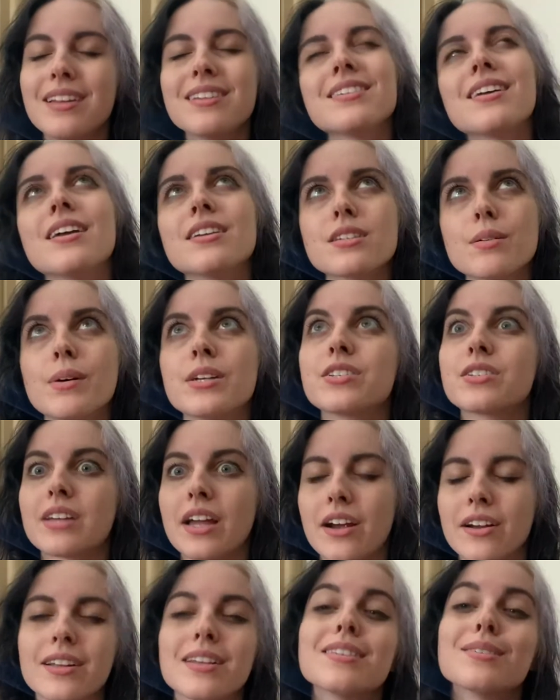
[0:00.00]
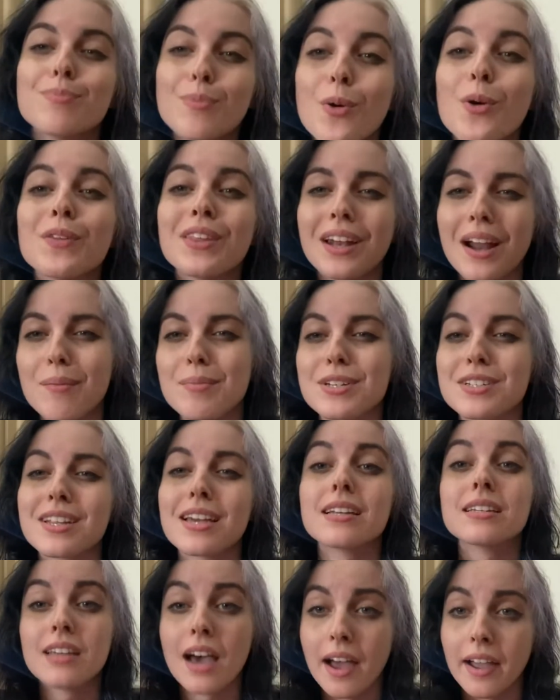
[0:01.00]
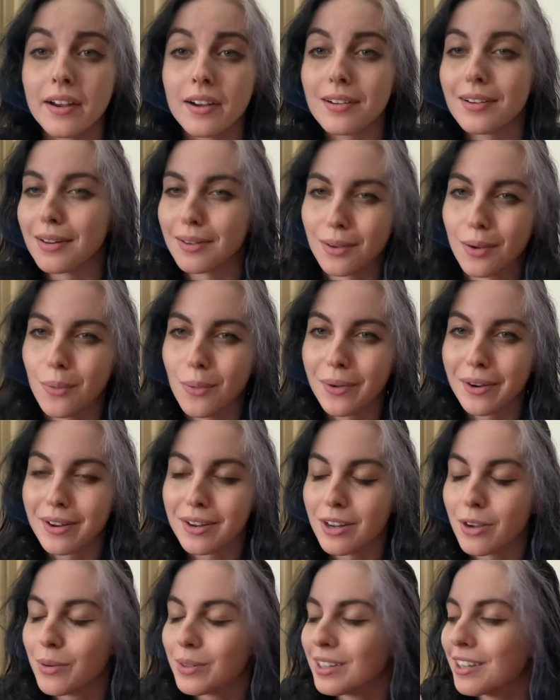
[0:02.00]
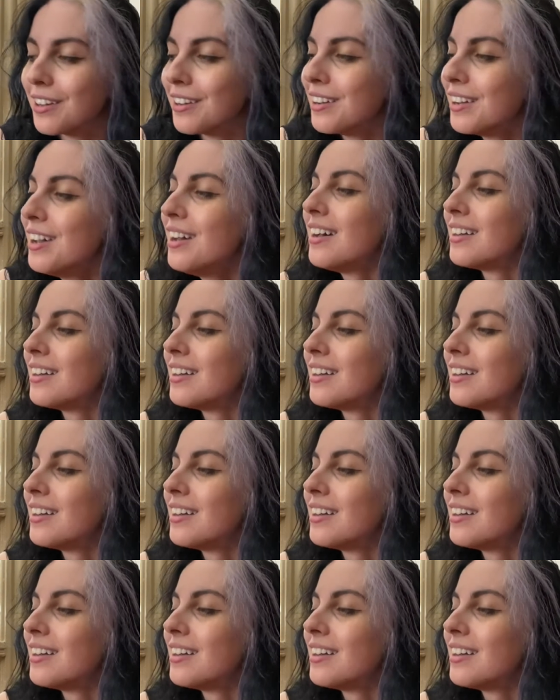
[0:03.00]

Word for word: It's not so much scared, it's more that I'm just like tired and don't wanna deal with it.